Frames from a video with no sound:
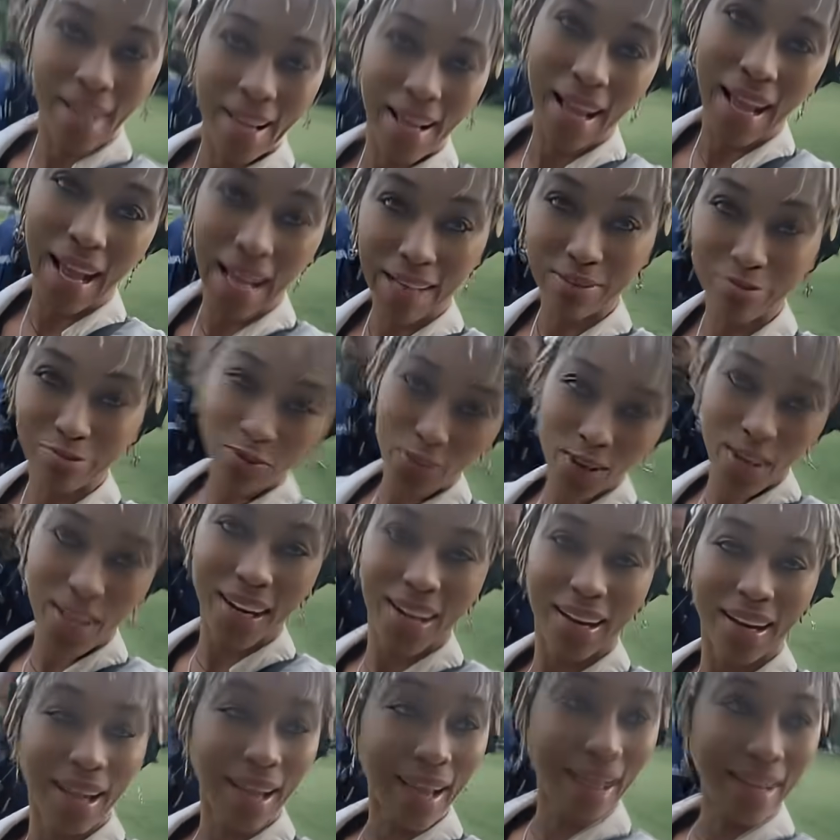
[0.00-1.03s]
I'm
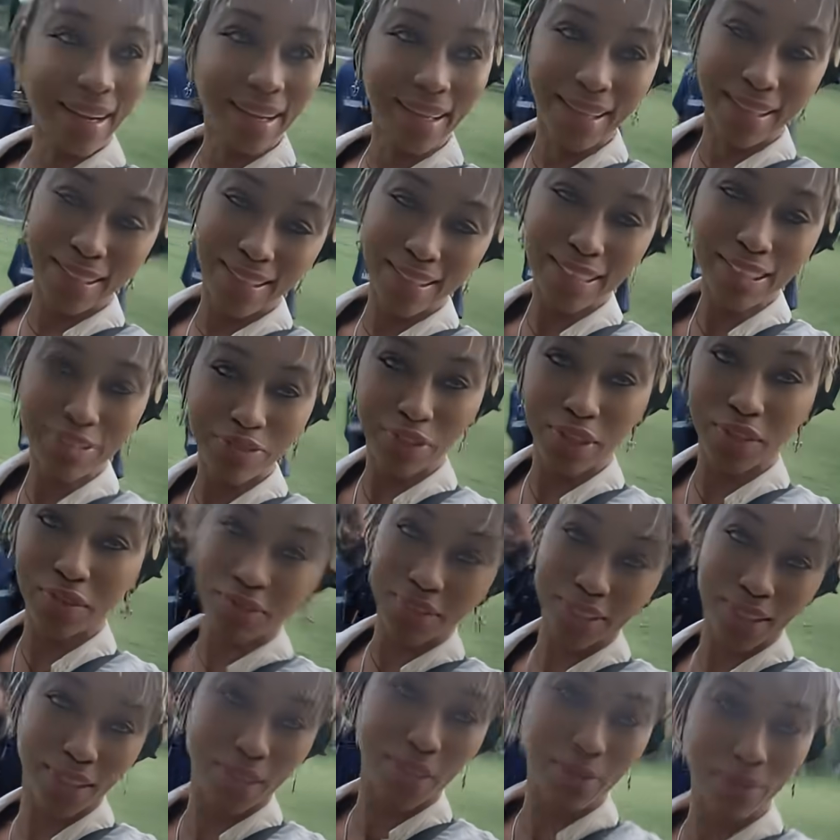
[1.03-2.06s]
49 and he is
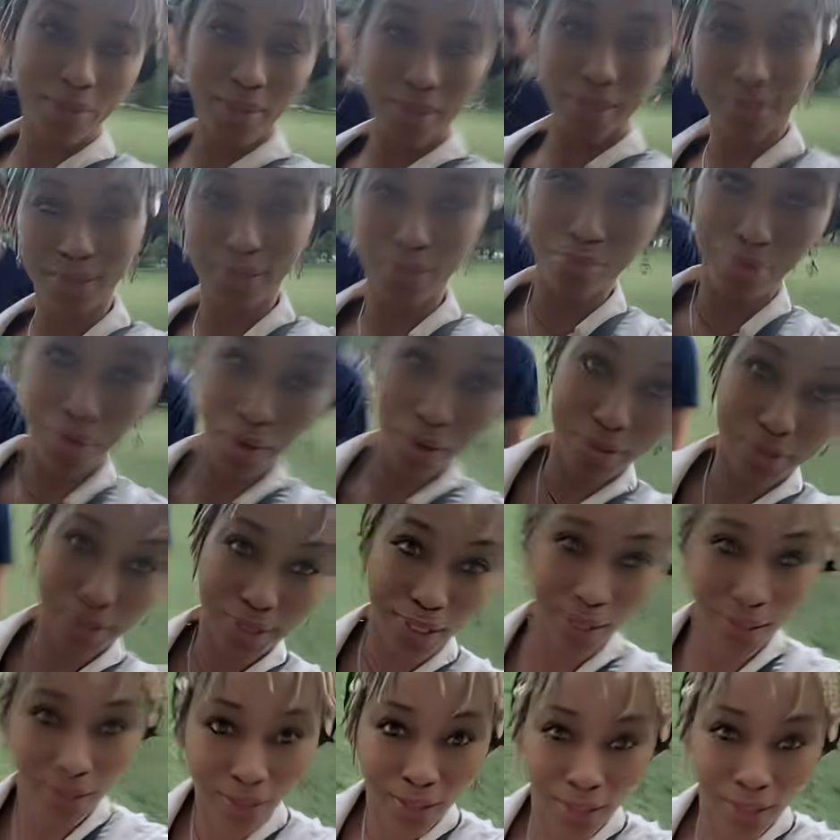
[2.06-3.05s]
50, and we is approaching